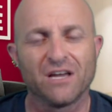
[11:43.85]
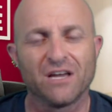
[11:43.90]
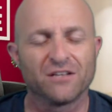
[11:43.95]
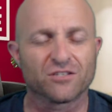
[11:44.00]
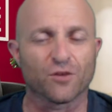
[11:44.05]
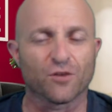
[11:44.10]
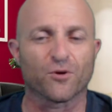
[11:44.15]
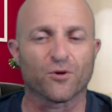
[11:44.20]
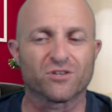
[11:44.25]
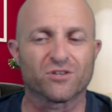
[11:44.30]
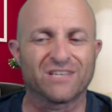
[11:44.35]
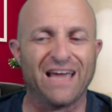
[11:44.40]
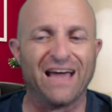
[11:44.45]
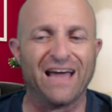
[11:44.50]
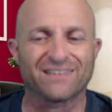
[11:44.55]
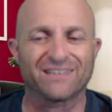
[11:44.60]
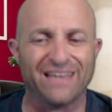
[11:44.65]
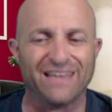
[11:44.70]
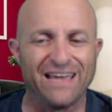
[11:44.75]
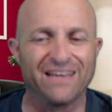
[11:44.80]
to
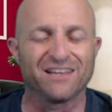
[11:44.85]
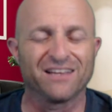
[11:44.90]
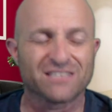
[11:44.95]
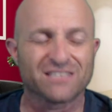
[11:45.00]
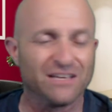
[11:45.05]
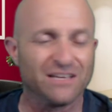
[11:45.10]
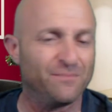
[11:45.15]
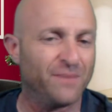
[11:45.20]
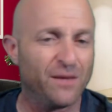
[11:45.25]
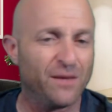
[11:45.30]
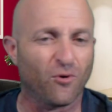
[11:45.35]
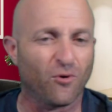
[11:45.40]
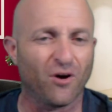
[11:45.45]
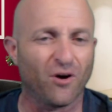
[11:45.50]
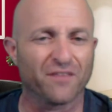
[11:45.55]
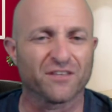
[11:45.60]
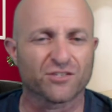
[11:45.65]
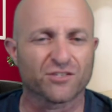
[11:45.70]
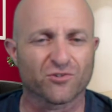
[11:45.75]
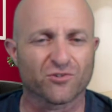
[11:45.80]
protect innocent people
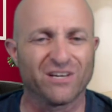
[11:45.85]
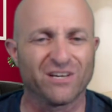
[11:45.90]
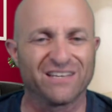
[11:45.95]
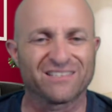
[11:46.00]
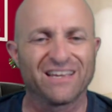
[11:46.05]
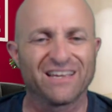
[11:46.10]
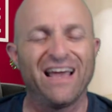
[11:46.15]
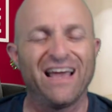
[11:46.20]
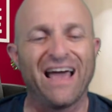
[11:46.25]
on the streets